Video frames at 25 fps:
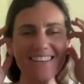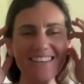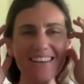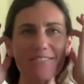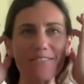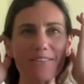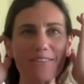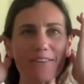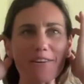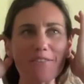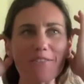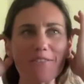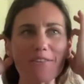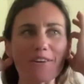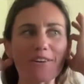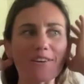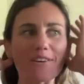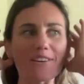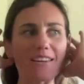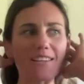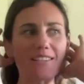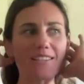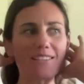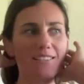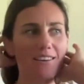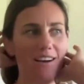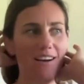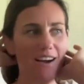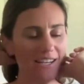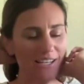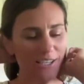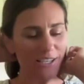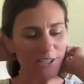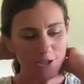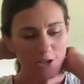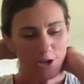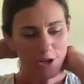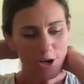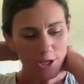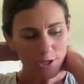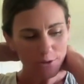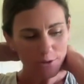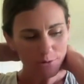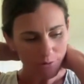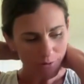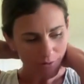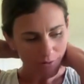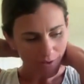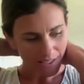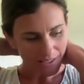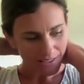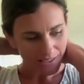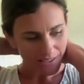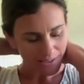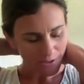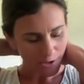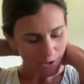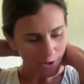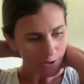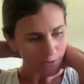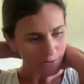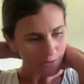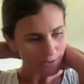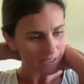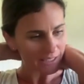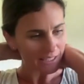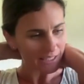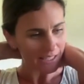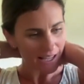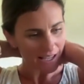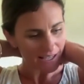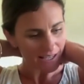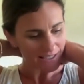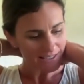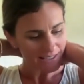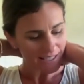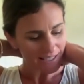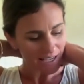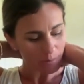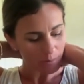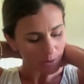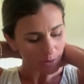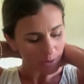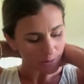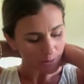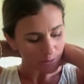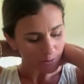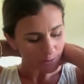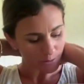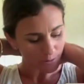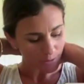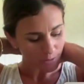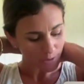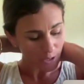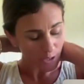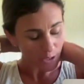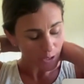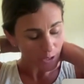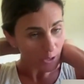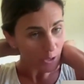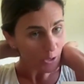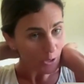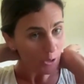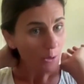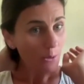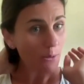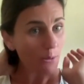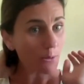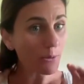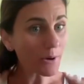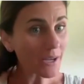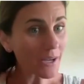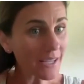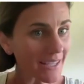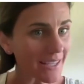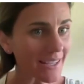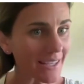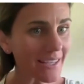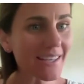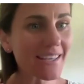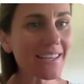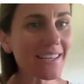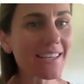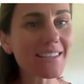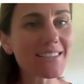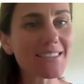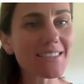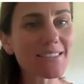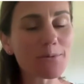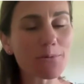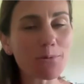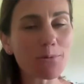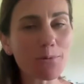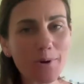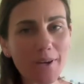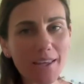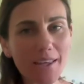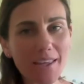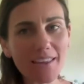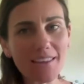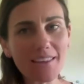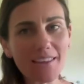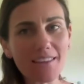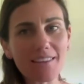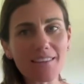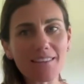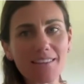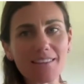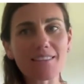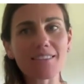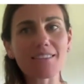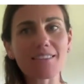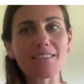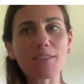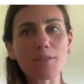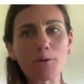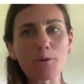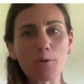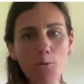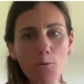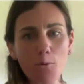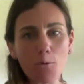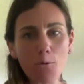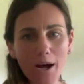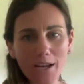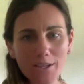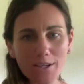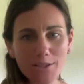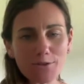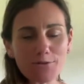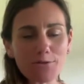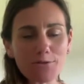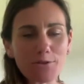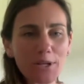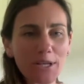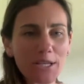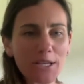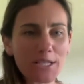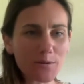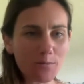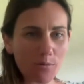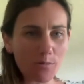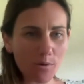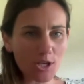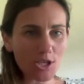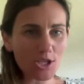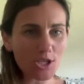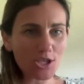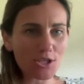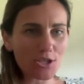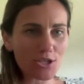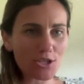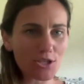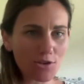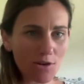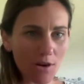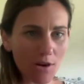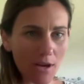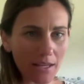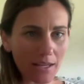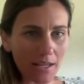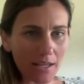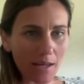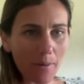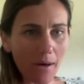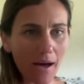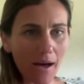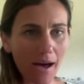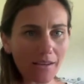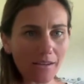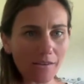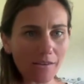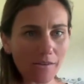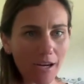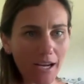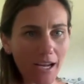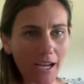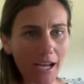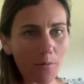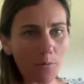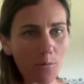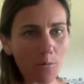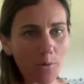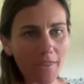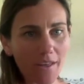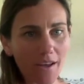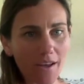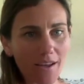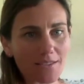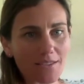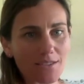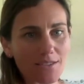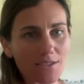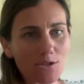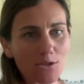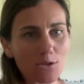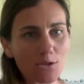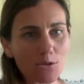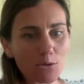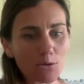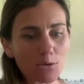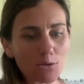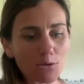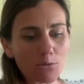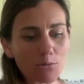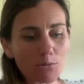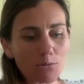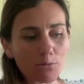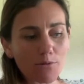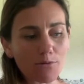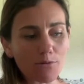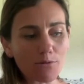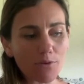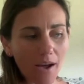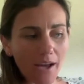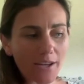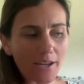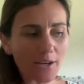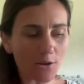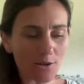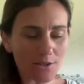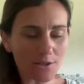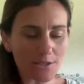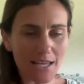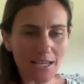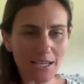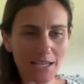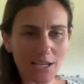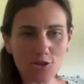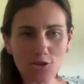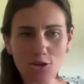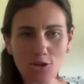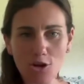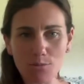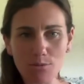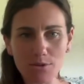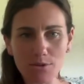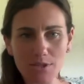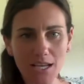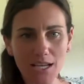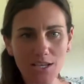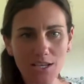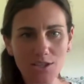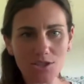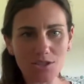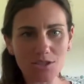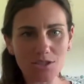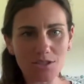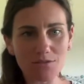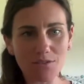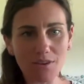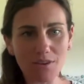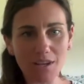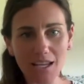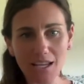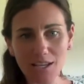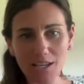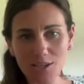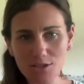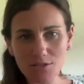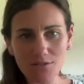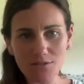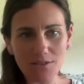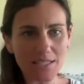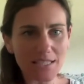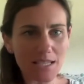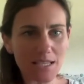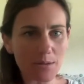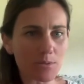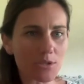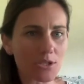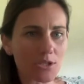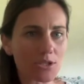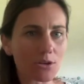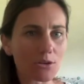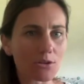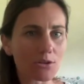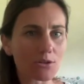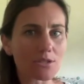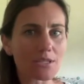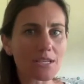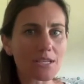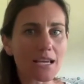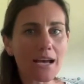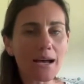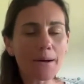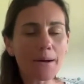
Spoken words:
A very, very exciting turn of events over the last couple of weeks with the wonderful Expression Australia partnering up with us to provide Auslan interpretations for each of these episodes.